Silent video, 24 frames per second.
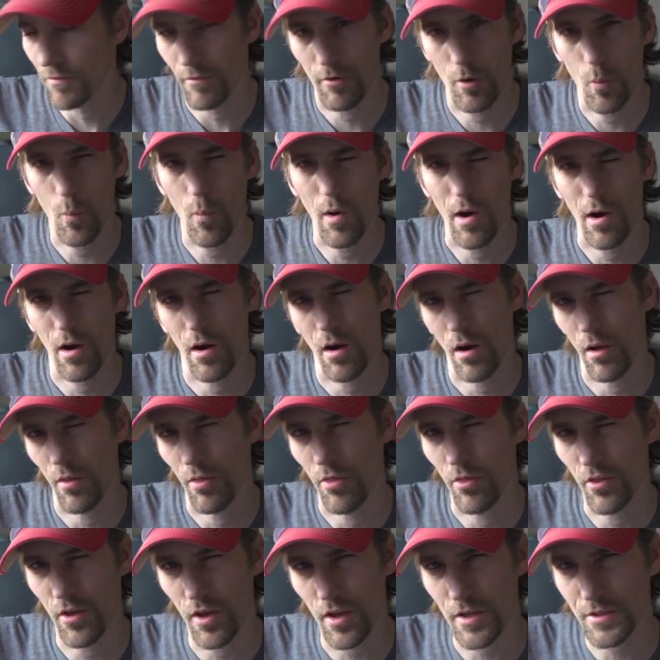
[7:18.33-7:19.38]
the firmware
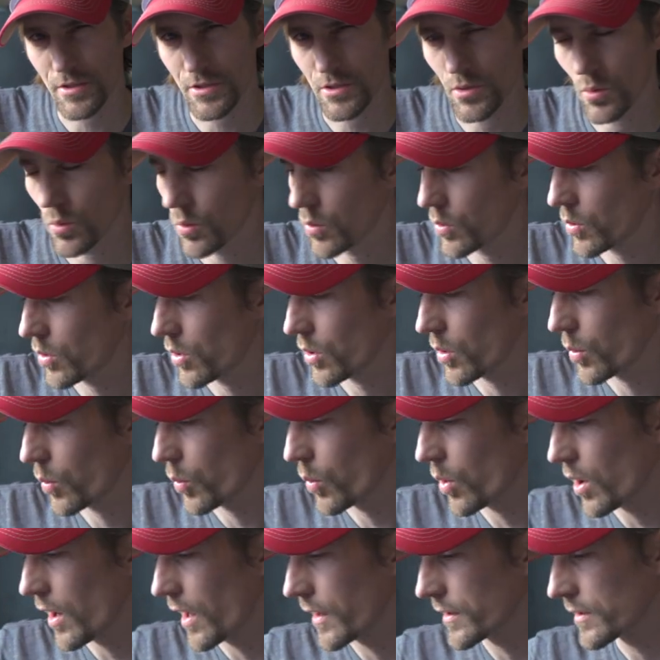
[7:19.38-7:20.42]
on this or
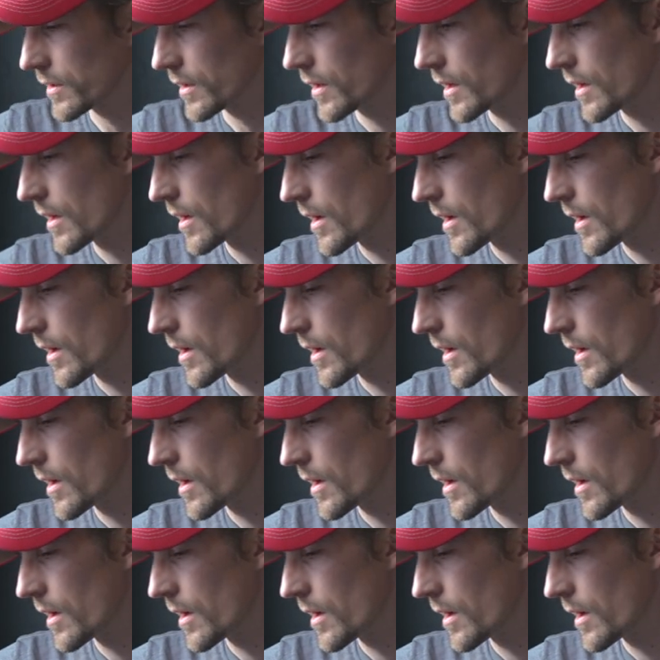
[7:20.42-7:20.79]
what.